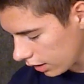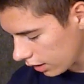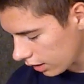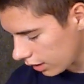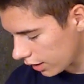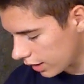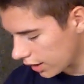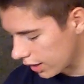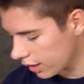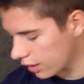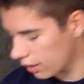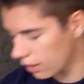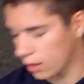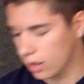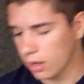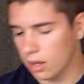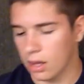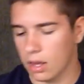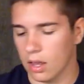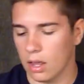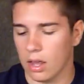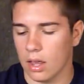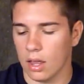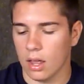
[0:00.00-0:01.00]
Alright.
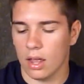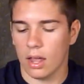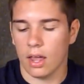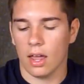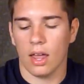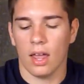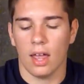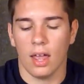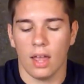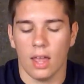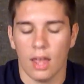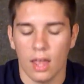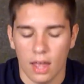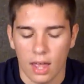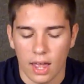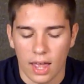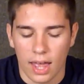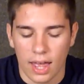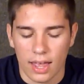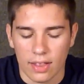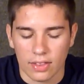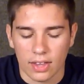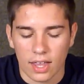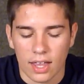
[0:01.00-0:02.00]

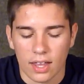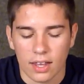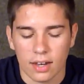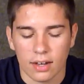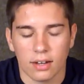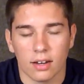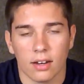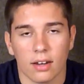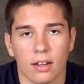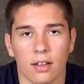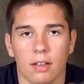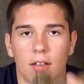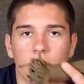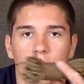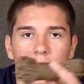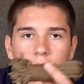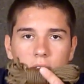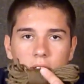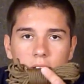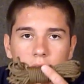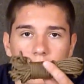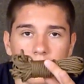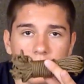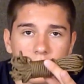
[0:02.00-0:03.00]
And then
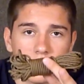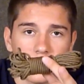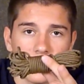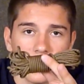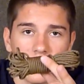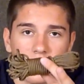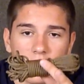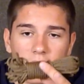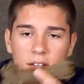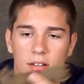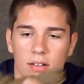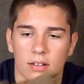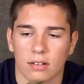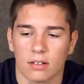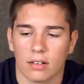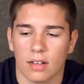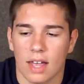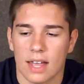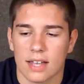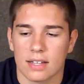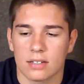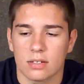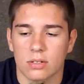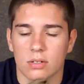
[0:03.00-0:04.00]
you see,
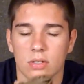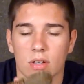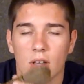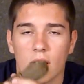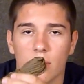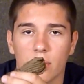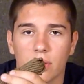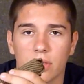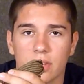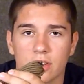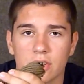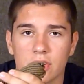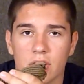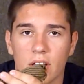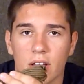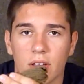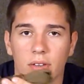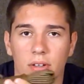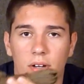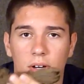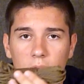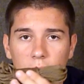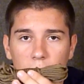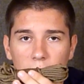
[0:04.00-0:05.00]
as you saw with the
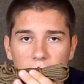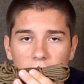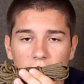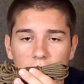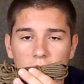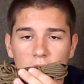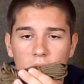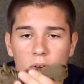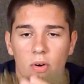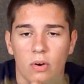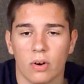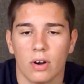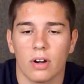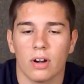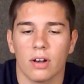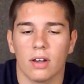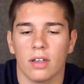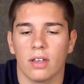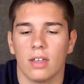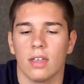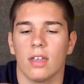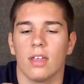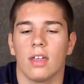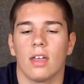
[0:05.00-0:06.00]
shelter, paracord.
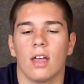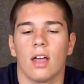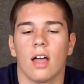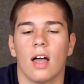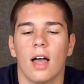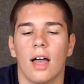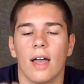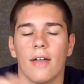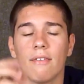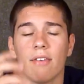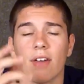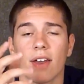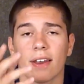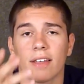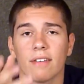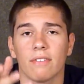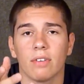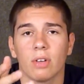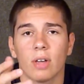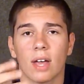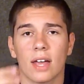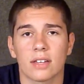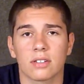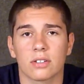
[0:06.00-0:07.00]
If any of
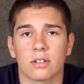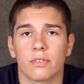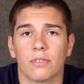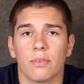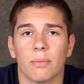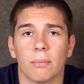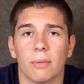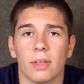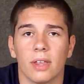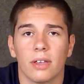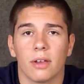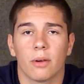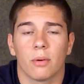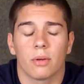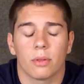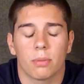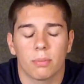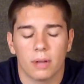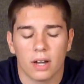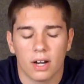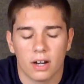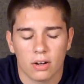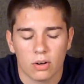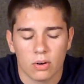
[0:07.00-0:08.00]
you guys are familiar with
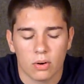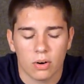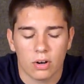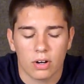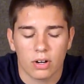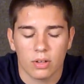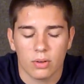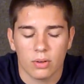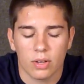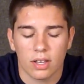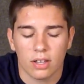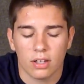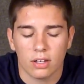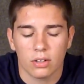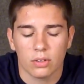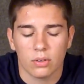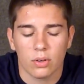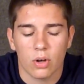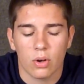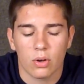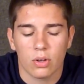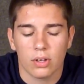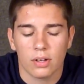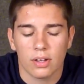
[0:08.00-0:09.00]
paracord, you
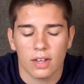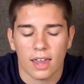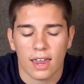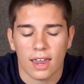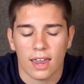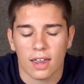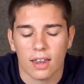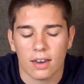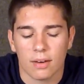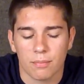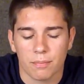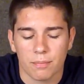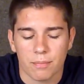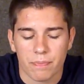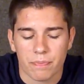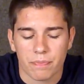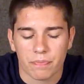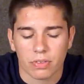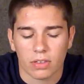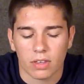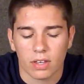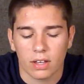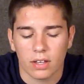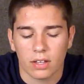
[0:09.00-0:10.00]
know you can
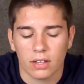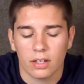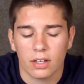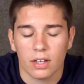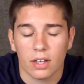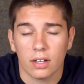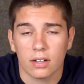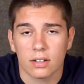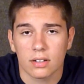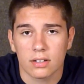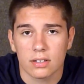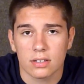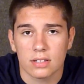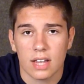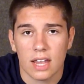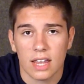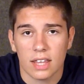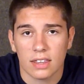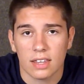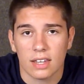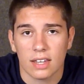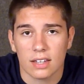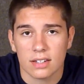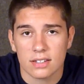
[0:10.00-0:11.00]

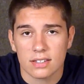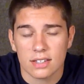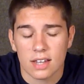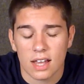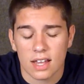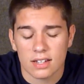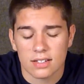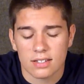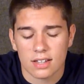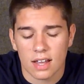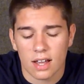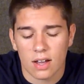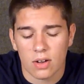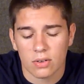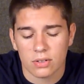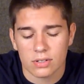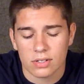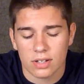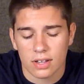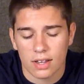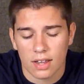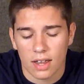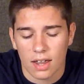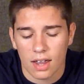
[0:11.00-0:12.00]
take the insides out
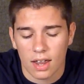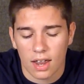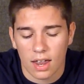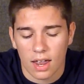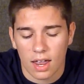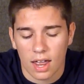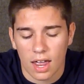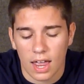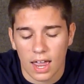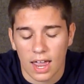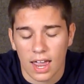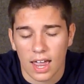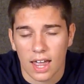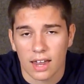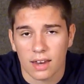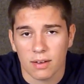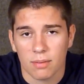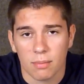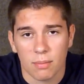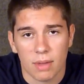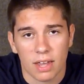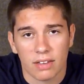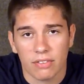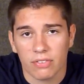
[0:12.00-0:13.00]

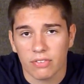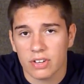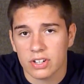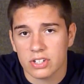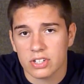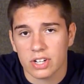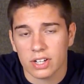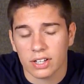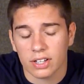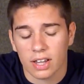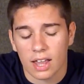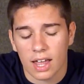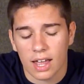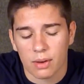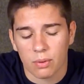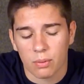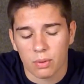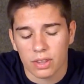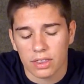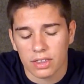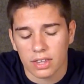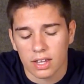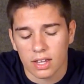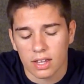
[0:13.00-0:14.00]
and make fishing line
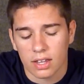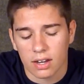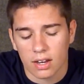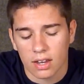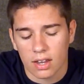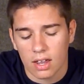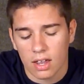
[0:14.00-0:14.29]
with it.